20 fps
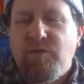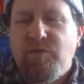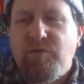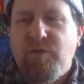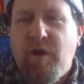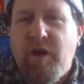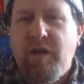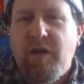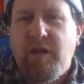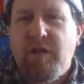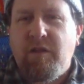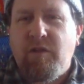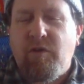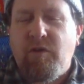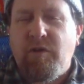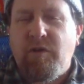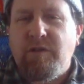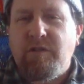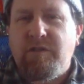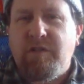trying to
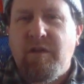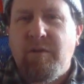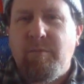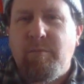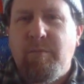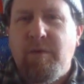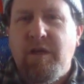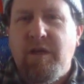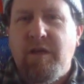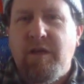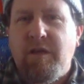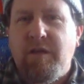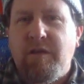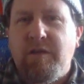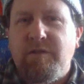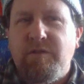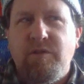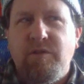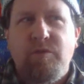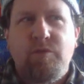learn
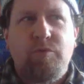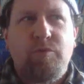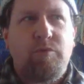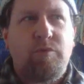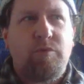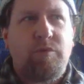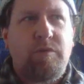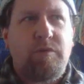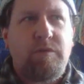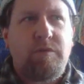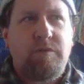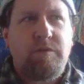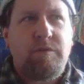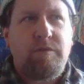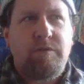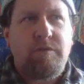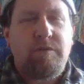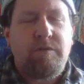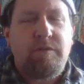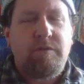some new
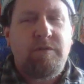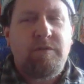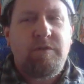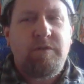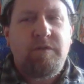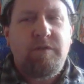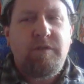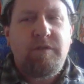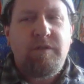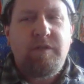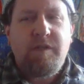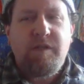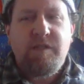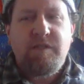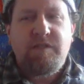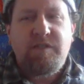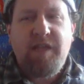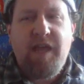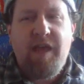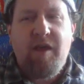
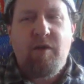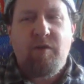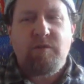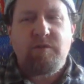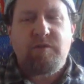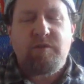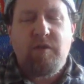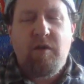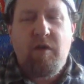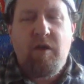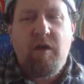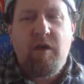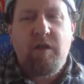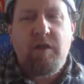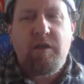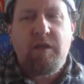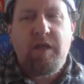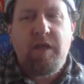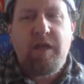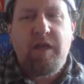sounds
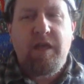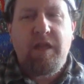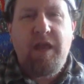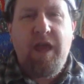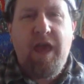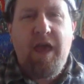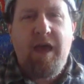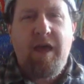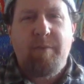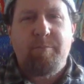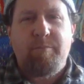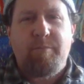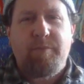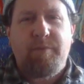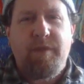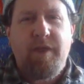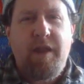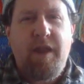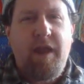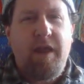on an app
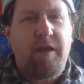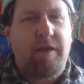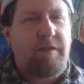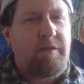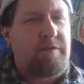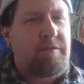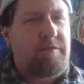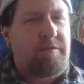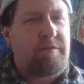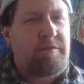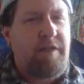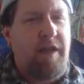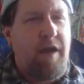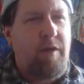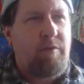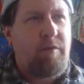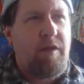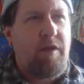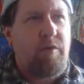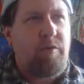that I
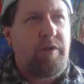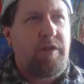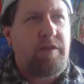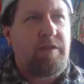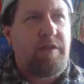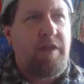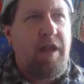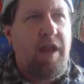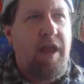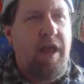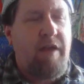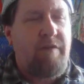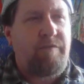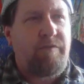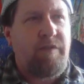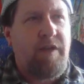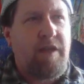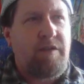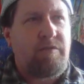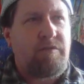downloaded that I
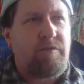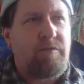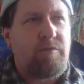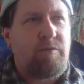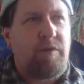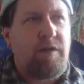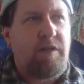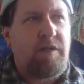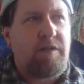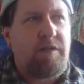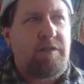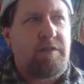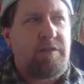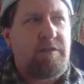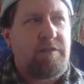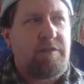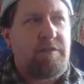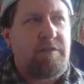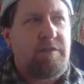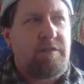have yet to
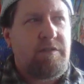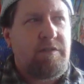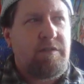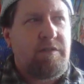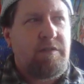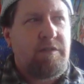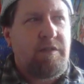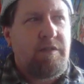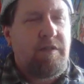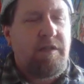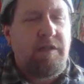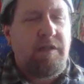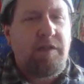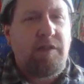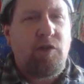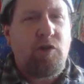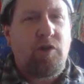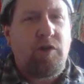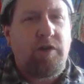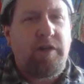
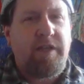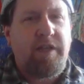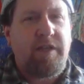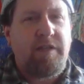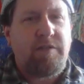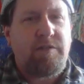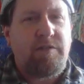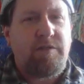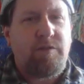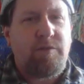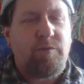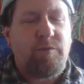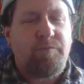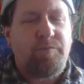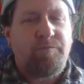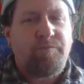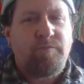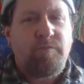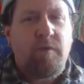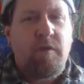lurk into.
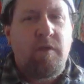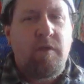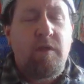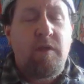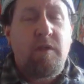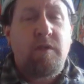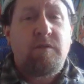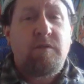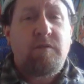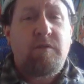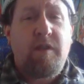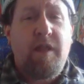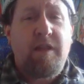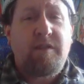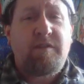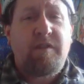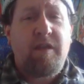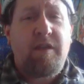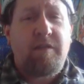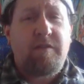So
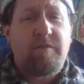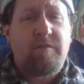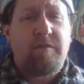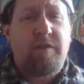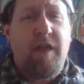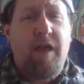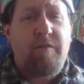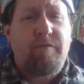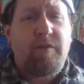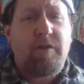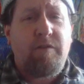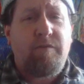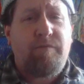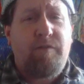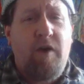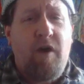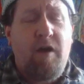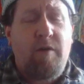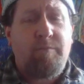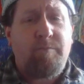that's it. Have a good
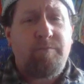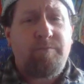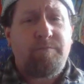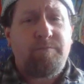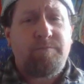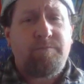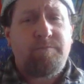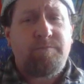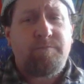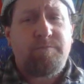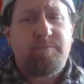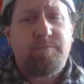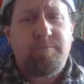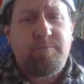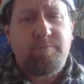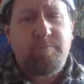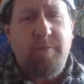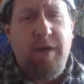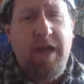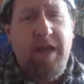FAWM.
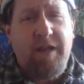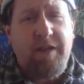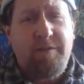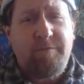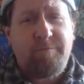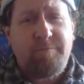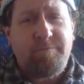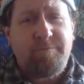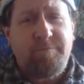Bye.